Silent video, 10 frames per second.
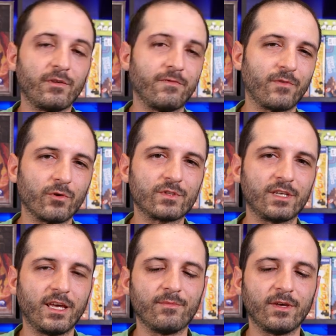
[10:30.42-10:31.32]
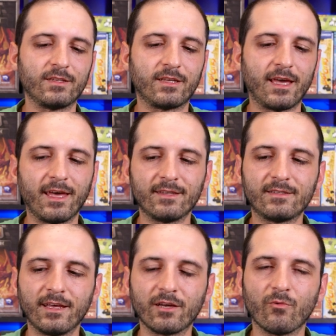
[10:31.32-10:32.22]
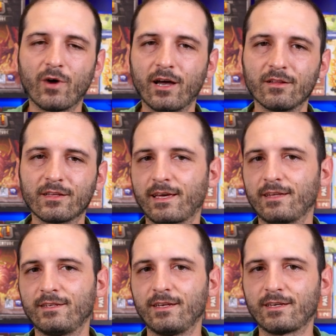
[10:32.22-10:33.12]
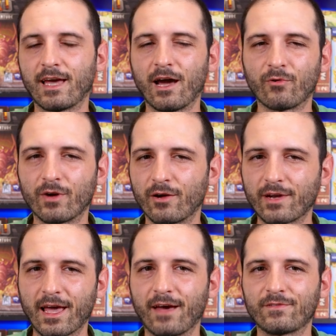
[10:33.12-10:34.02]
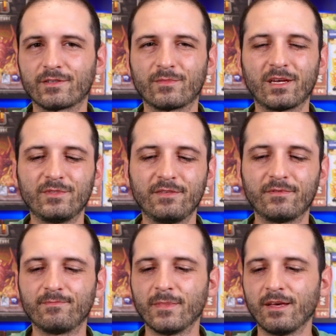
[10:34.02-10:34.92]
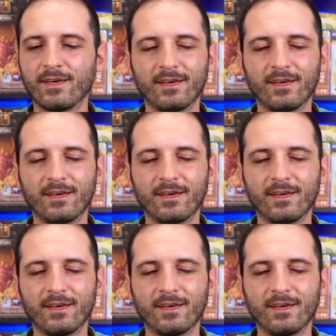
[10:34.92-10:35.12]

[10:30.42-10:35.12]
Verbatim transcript: very first game it can take a while it can take hour hour and a half sometimes even